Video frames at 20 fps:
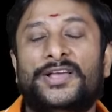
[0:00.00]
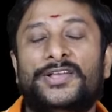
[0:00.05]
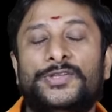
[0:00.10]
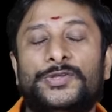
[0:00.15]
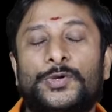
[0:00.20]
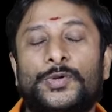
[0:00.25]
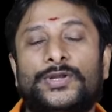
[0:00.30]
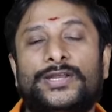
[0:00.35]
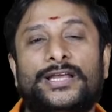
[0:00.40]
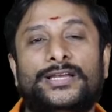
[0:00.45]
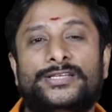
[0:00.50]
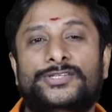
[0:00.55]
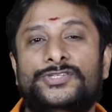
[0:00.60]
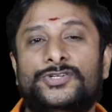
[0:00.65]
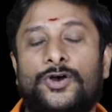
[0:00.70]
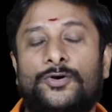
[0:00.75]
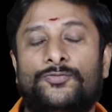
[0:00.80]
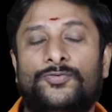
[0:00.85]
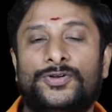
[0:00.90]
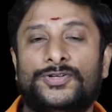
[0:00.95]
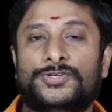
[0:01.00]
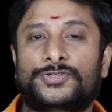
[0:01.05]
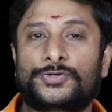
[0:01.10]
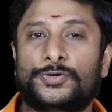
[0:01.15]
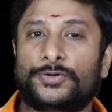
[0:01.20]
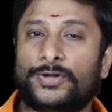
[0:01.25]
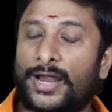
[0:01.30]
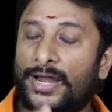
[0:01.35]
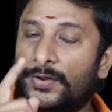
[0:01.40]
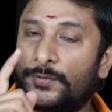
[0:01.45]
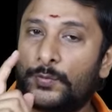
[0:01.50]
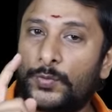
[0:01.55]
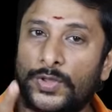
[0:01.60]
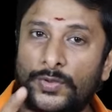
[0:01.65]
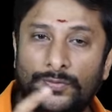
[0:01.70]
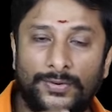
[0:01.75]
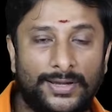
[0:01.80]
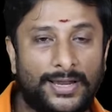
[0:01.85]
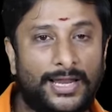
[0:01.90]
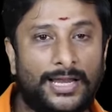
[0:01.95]
you will get job for sure, and
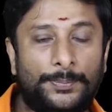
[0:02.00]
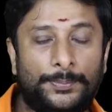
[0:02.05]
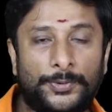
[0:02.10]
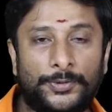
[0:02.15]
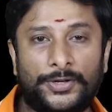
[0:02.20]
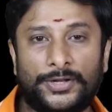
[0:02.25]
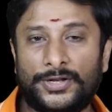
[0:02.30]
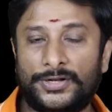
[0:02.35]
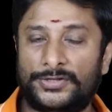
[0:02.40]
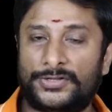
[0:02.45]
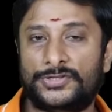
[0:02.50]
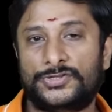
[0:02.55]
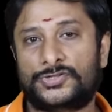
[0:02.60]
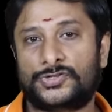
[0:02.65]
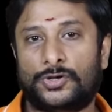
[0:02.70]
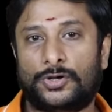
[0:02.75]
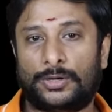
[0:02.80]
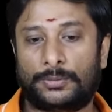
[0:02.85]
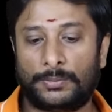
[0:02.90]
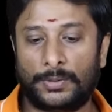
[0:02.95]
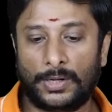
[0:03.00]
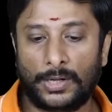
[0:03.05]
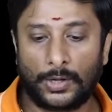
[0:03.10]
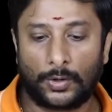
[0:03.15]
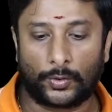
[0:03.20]
we will help you to get the job.